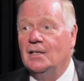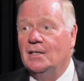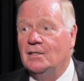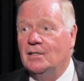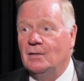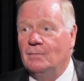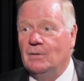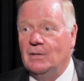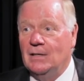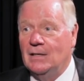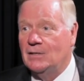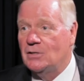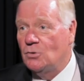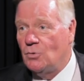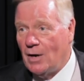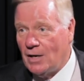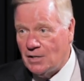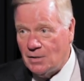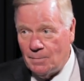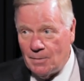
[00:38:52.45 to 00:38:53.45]
to be as
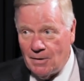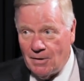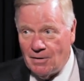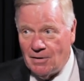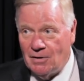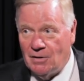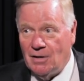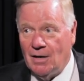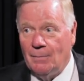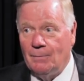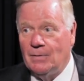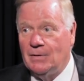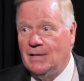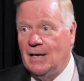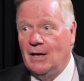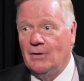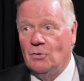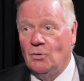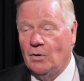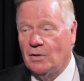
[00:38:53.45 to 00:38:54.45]
transparent and up and
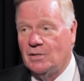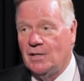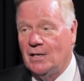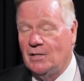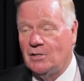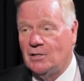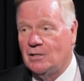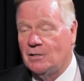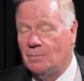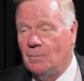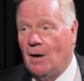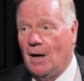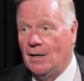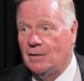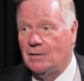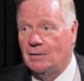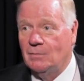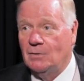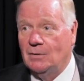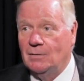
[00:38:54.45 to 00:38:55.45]
down the organization as
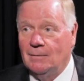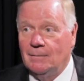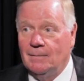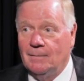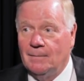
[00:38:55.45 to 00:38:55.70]
possible.